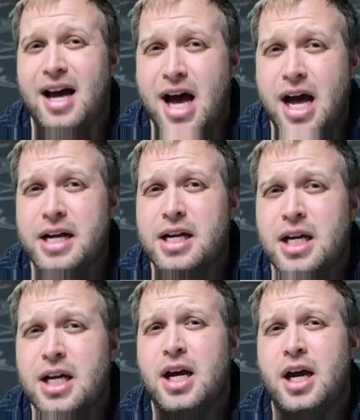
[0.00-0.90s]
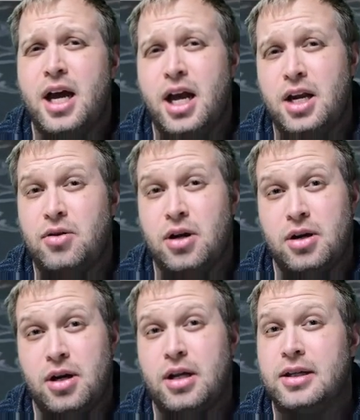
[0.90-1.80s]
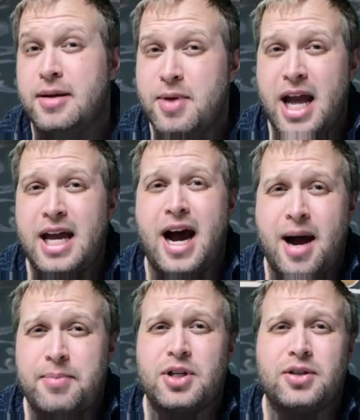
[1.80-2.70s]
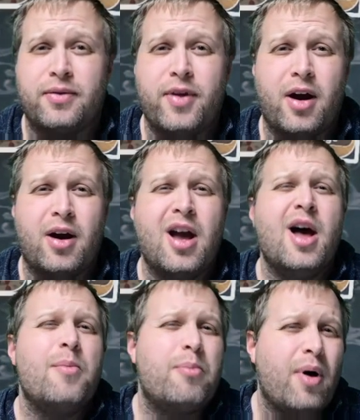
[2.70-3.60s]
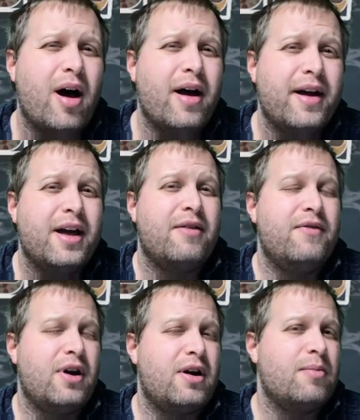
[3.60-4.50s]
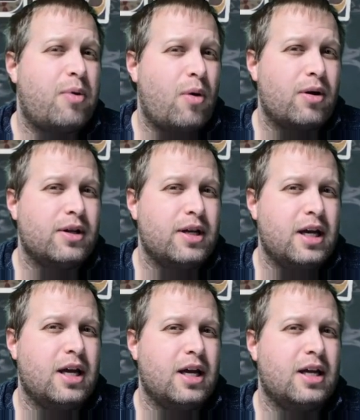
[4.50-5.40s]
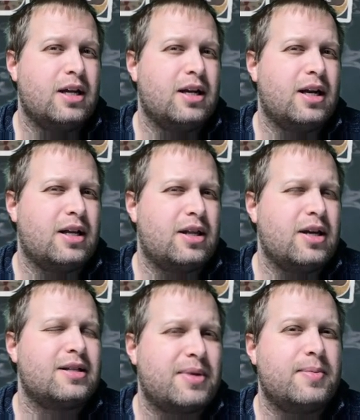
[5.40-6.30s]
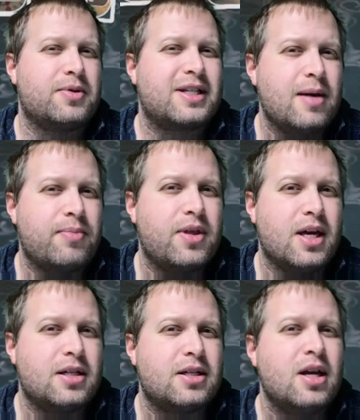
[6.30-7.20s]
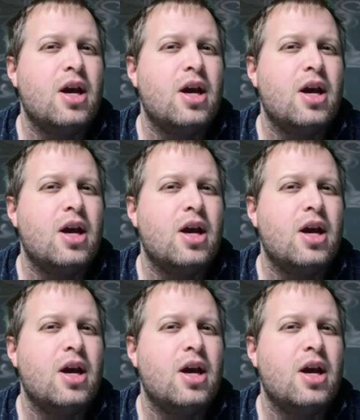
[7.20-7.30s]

on, and you can eliminate options from there. But very importantly, and I think sometimes people skip this,